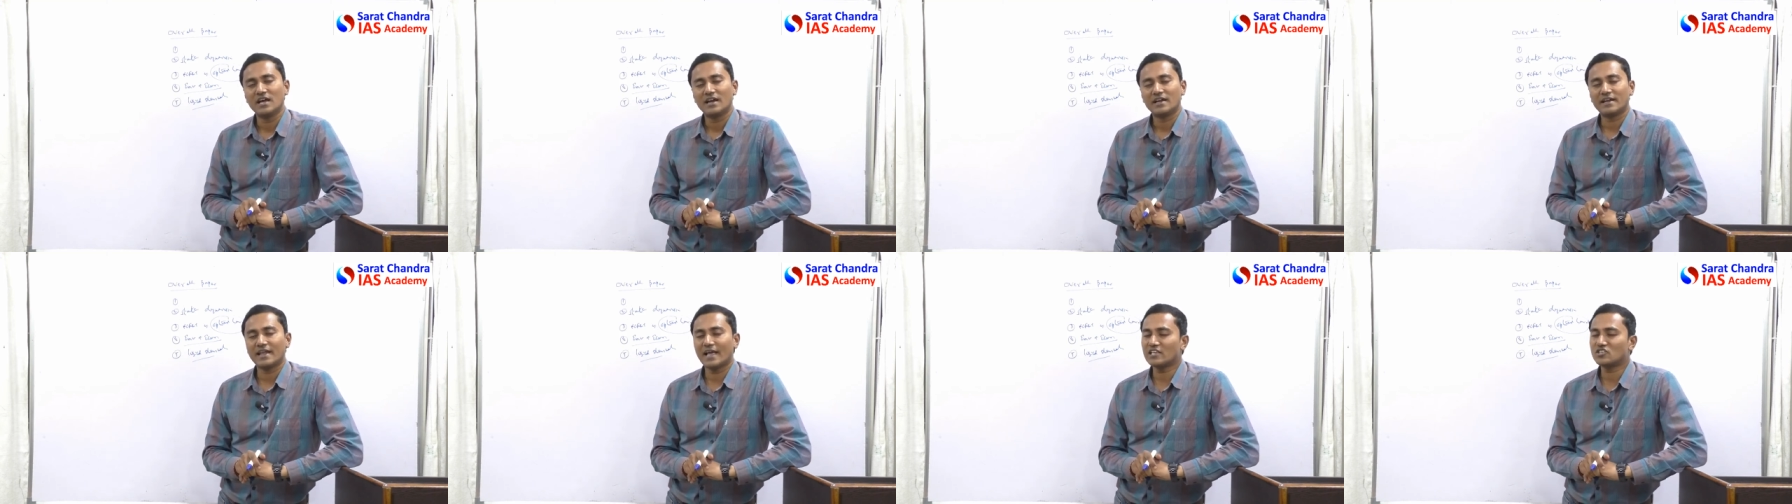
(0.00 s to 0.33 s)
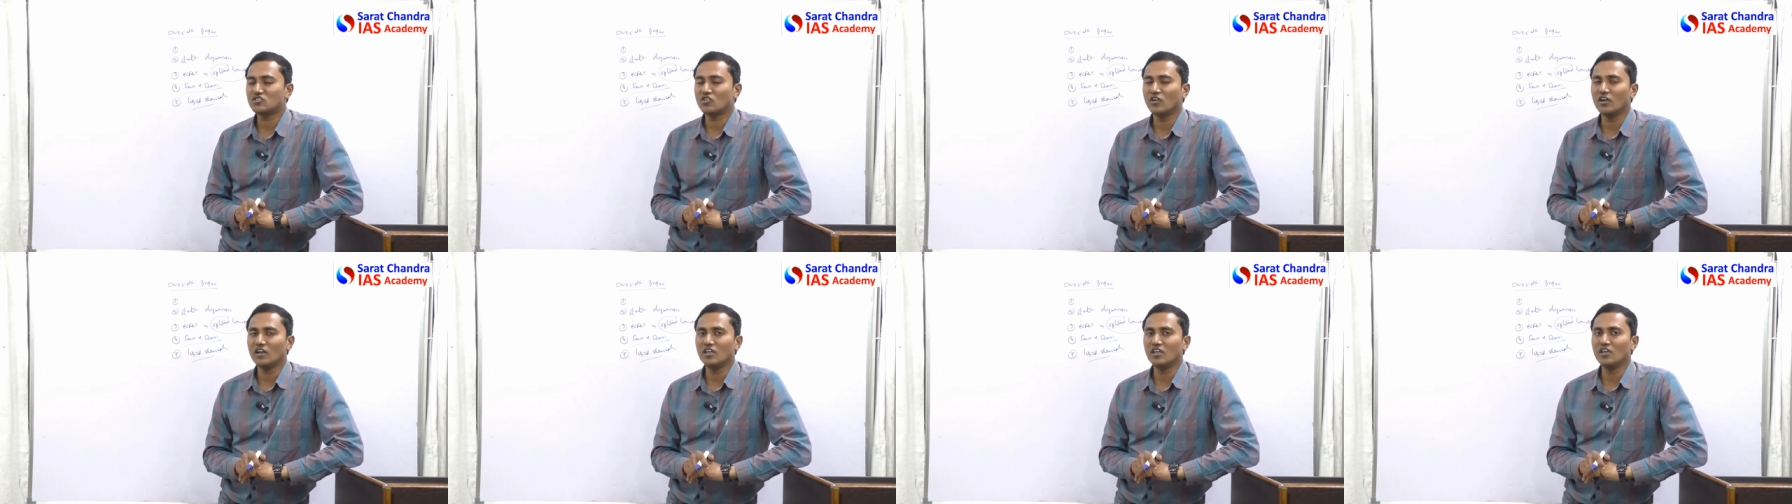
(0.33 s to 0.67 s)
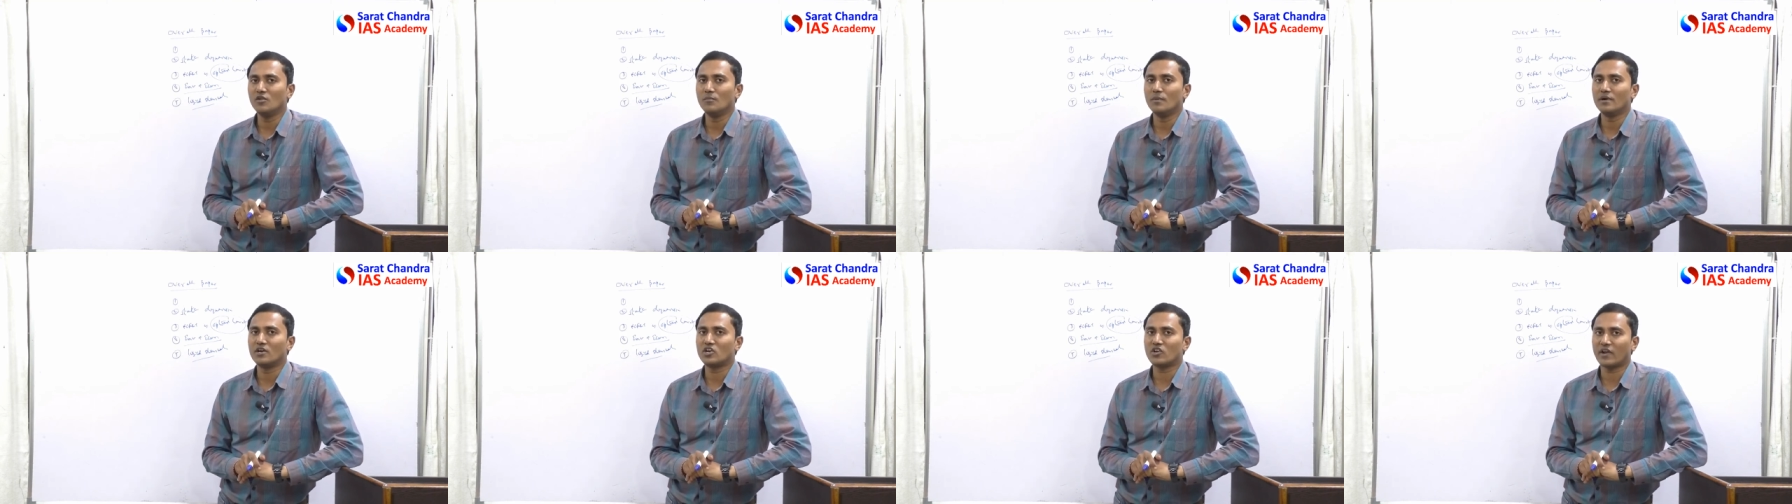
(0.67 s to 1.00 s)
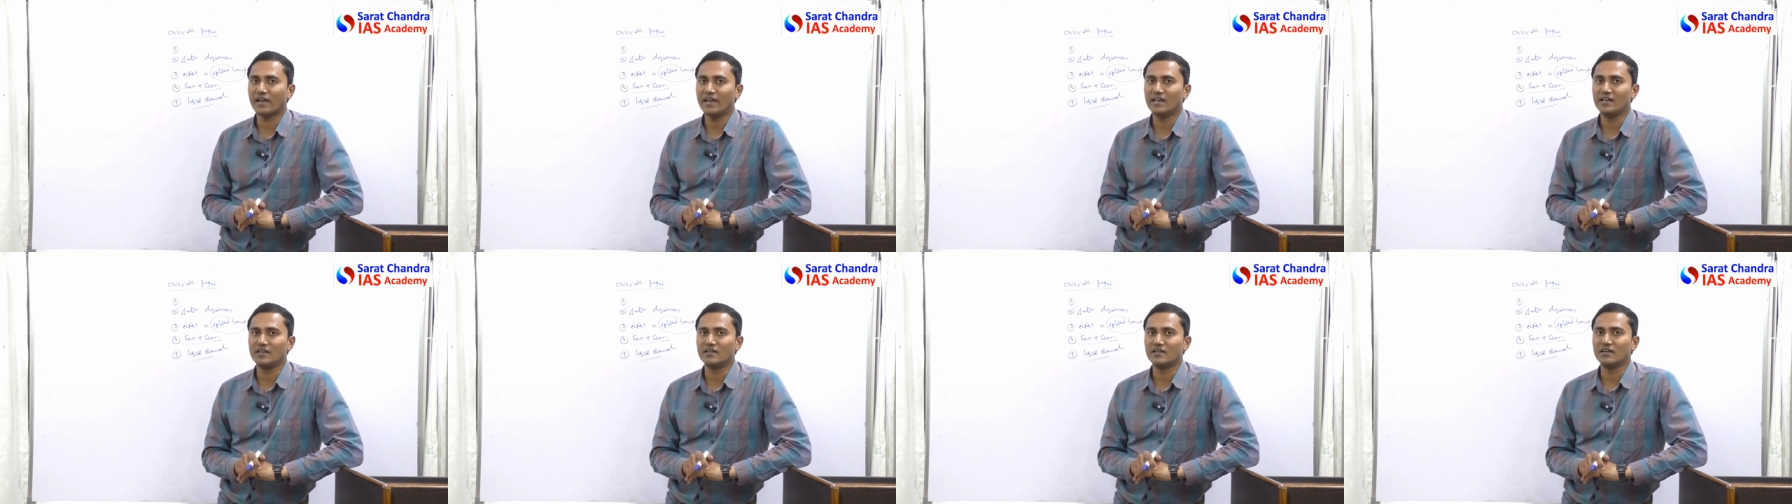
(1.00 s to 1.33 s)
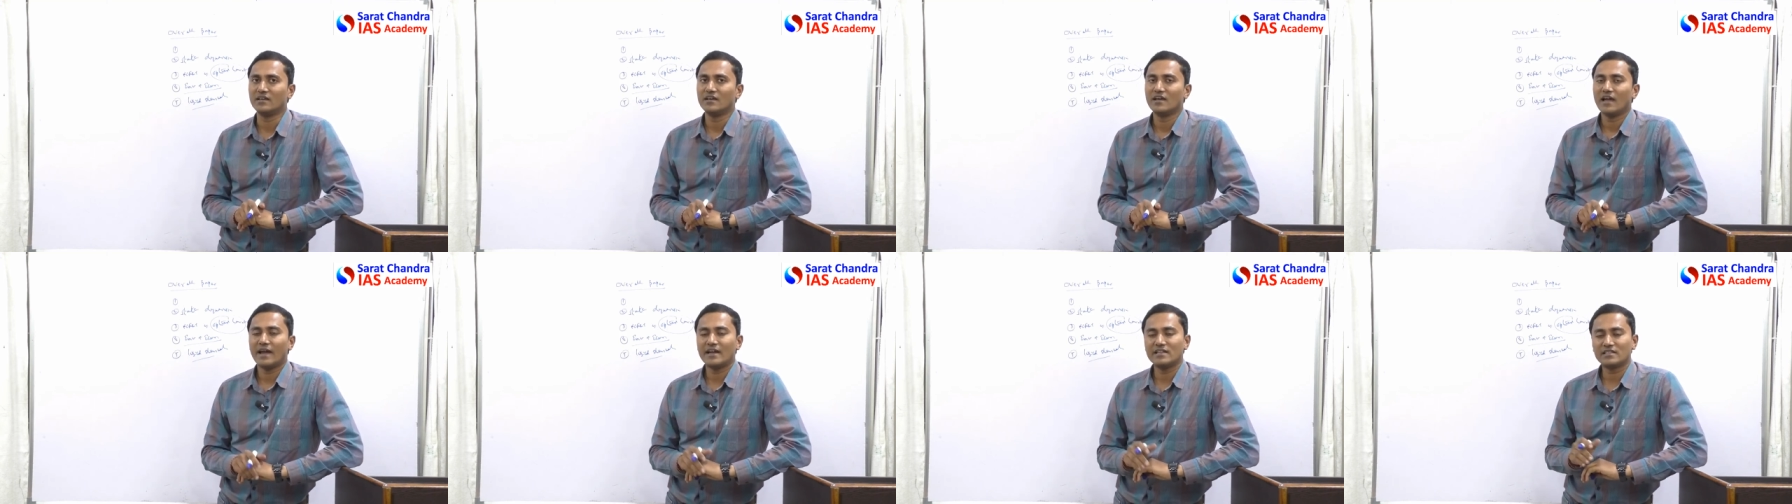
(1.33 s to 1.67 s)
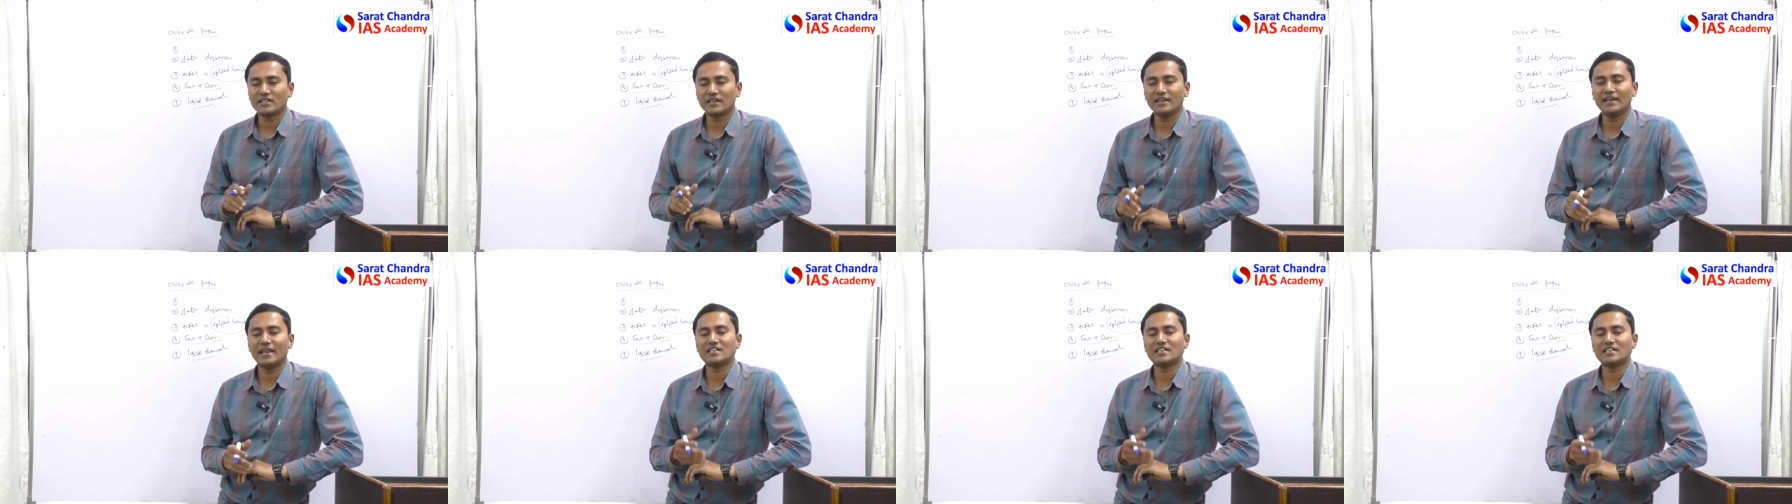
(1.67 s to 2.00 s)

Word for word: naturally you will be trained, and the real